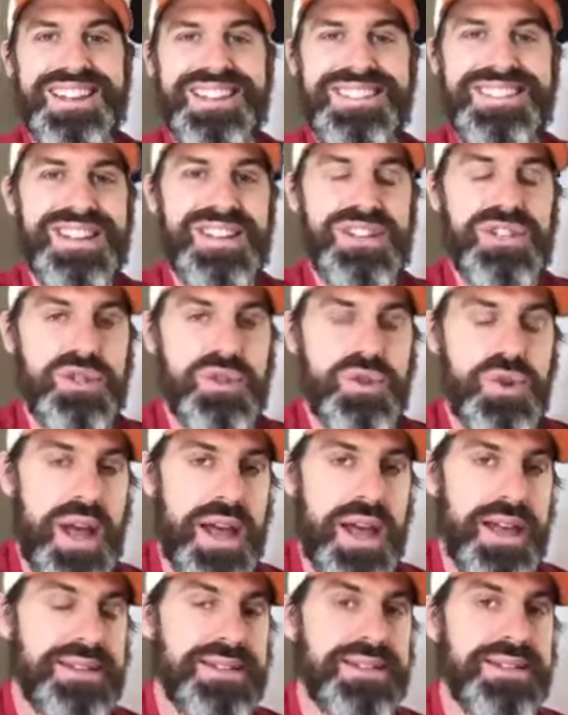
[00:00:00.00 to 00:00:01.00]

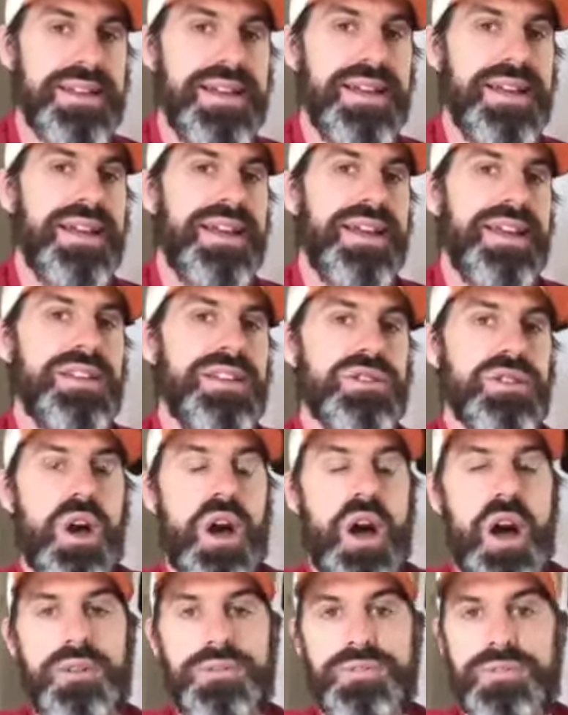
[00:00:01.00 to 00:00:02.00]
Distress is
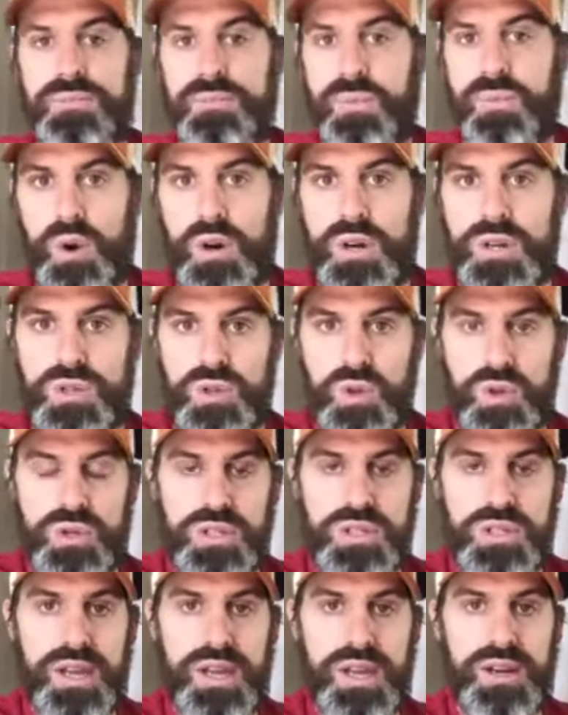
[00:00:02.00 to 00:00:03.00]
often more
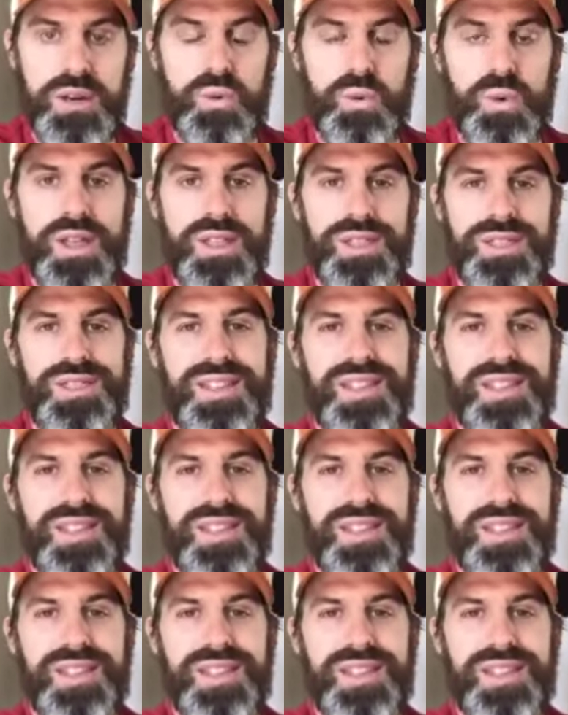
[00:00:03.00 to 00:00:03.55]
associated with